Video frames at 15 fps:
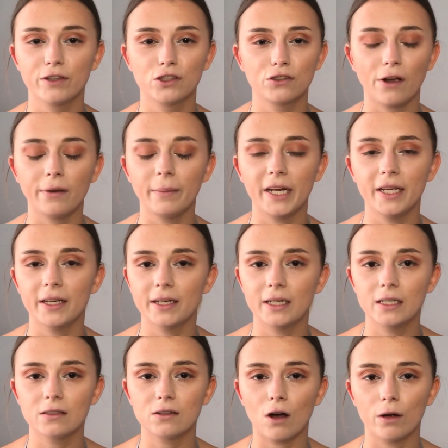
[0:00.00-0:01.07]
for so many
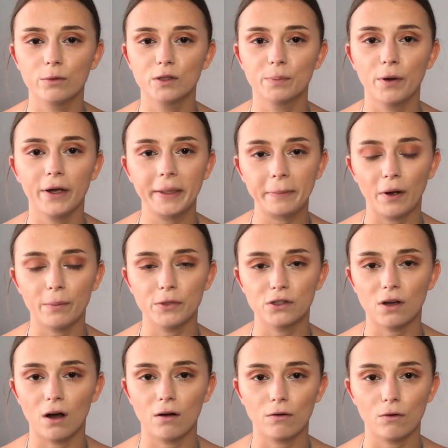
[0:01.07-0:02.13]
years I was putting my
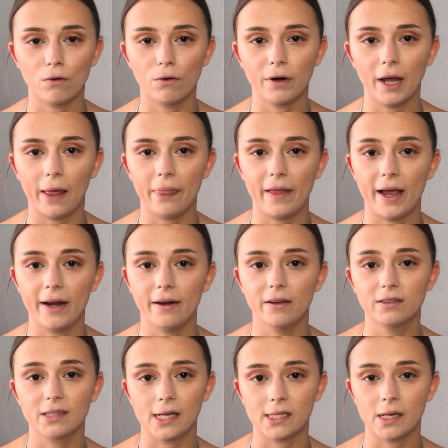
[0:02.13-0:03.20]
mascara on and then
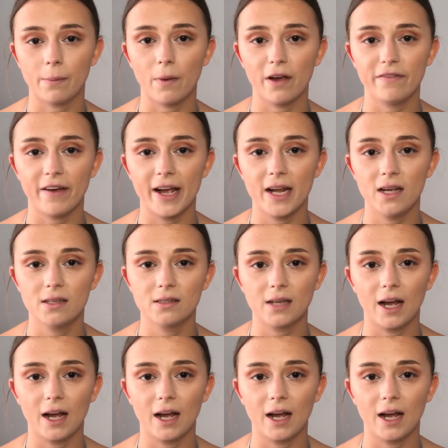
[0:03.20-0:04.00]
setting my face,